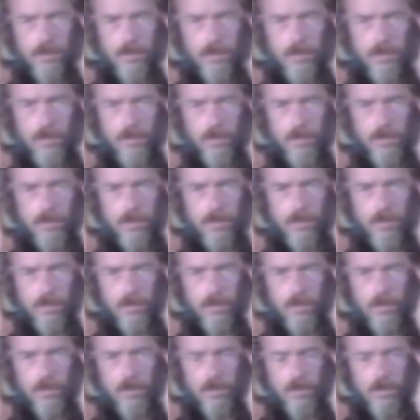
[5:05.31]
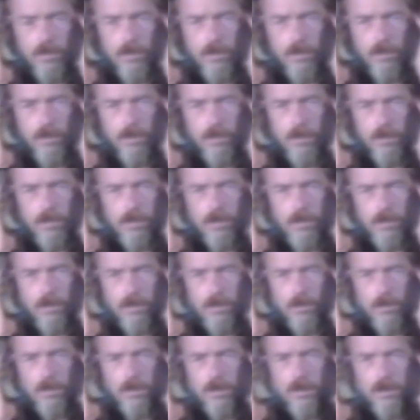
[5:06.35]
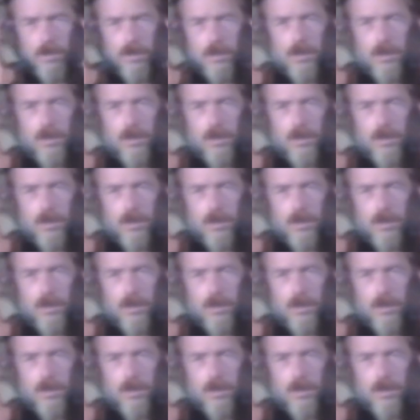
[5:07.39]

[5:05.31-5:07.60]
Nobody speaks.